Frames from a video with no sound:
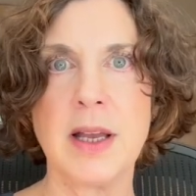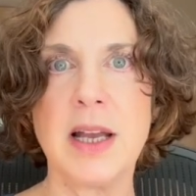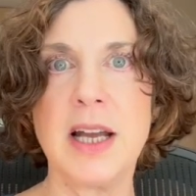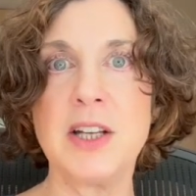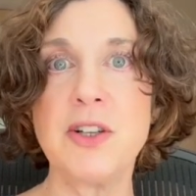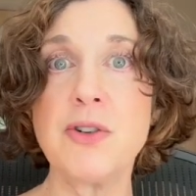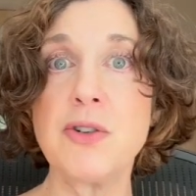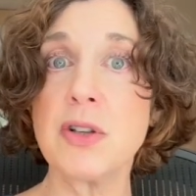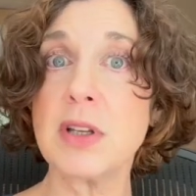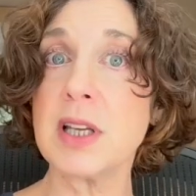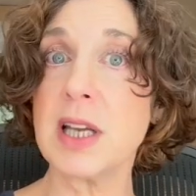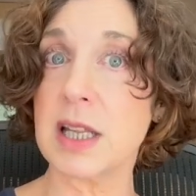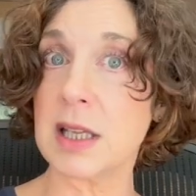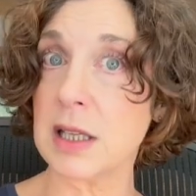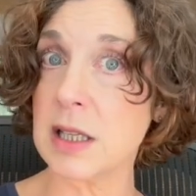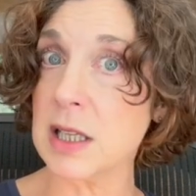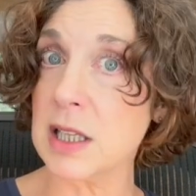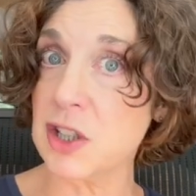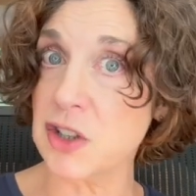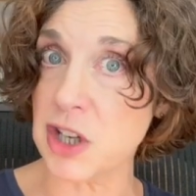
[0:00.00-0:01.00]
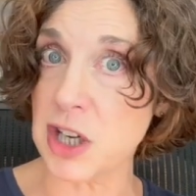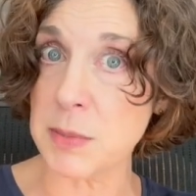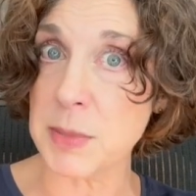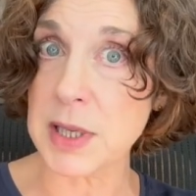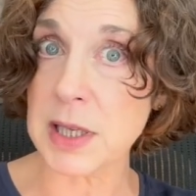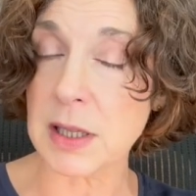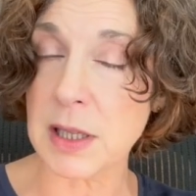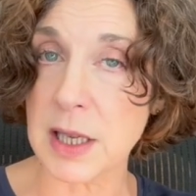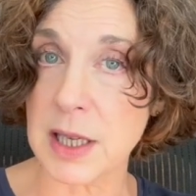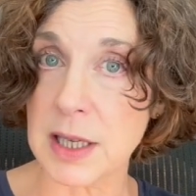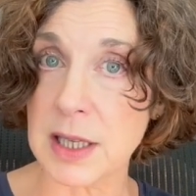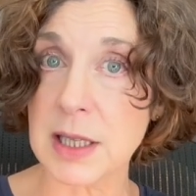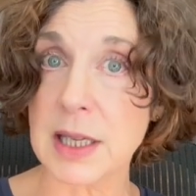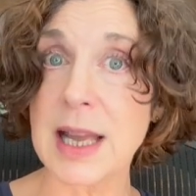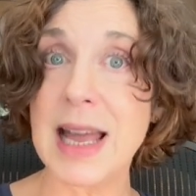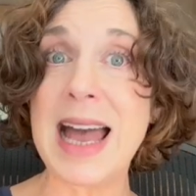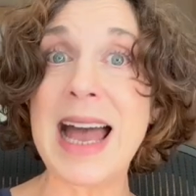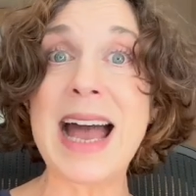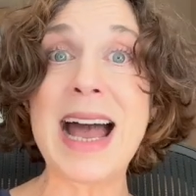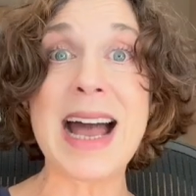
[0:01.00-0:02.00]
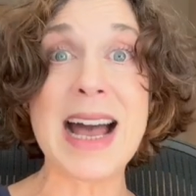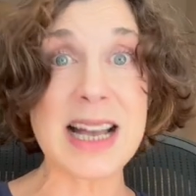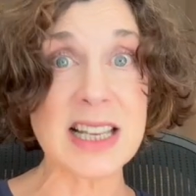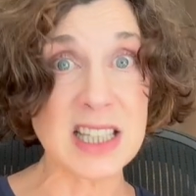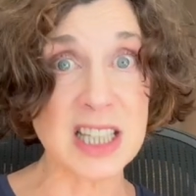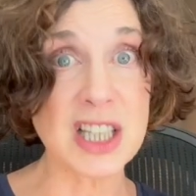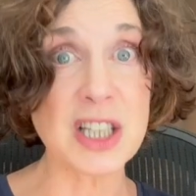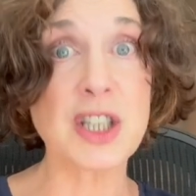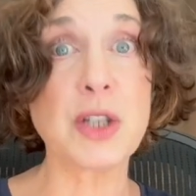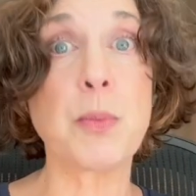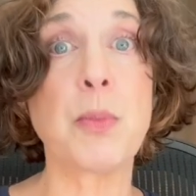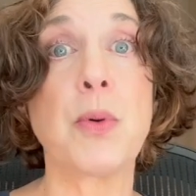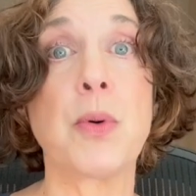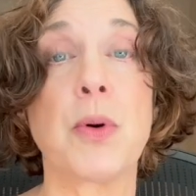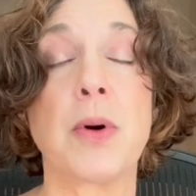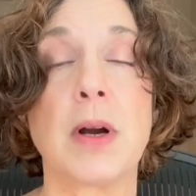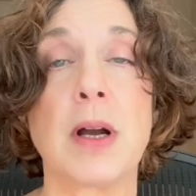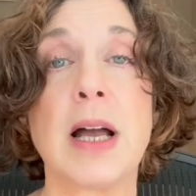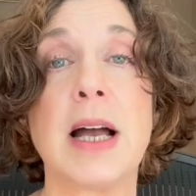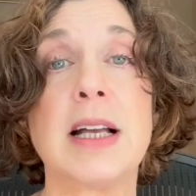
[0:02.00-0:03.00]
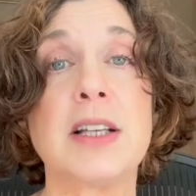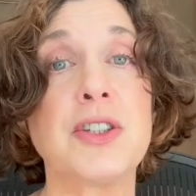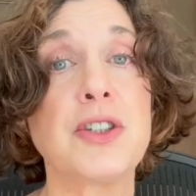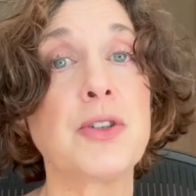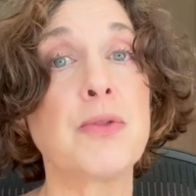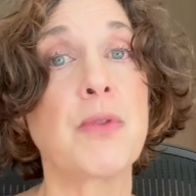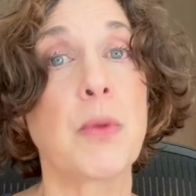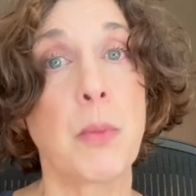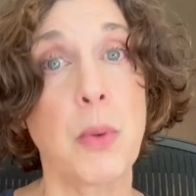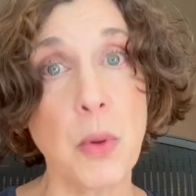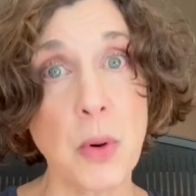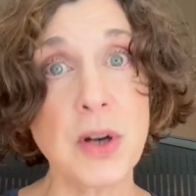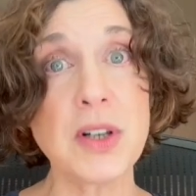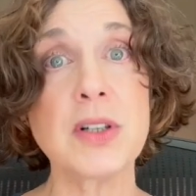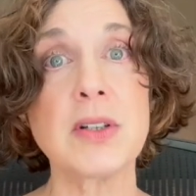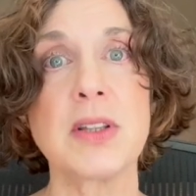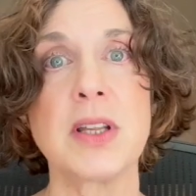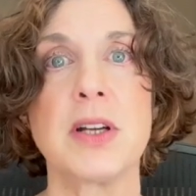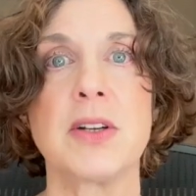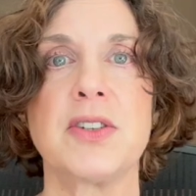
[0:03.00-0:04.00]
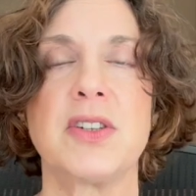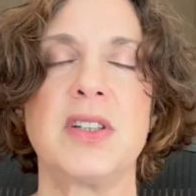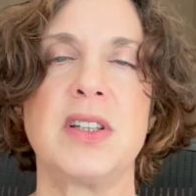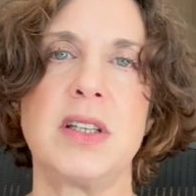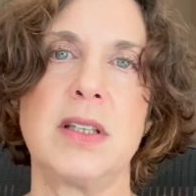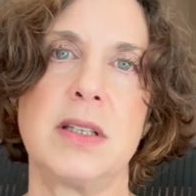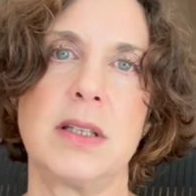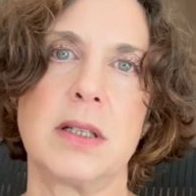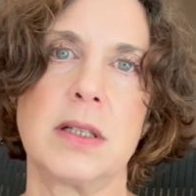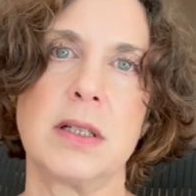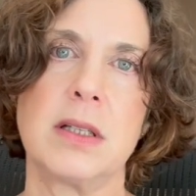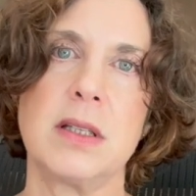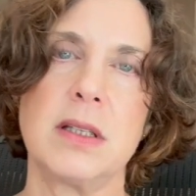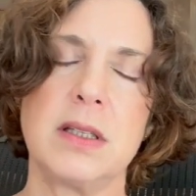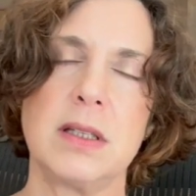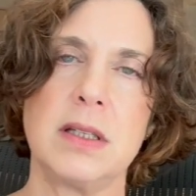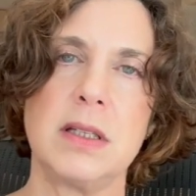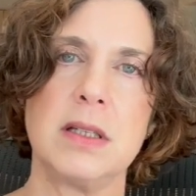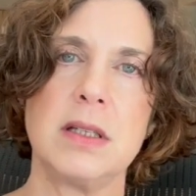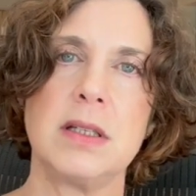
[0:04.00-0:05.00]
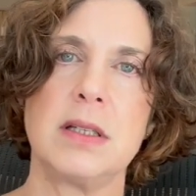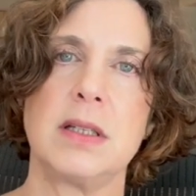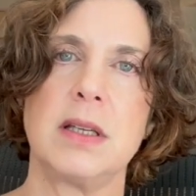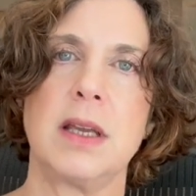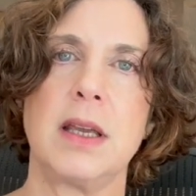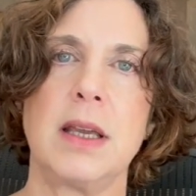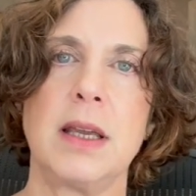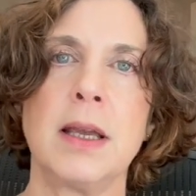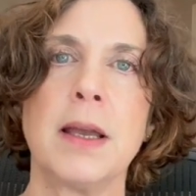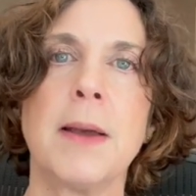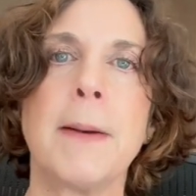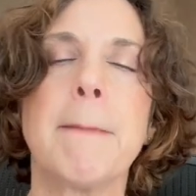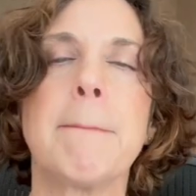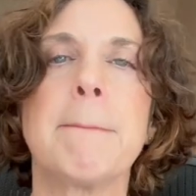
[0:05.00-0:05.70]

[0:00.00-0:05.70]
And usually any legitimate clinic has to report their statistics to the CDC.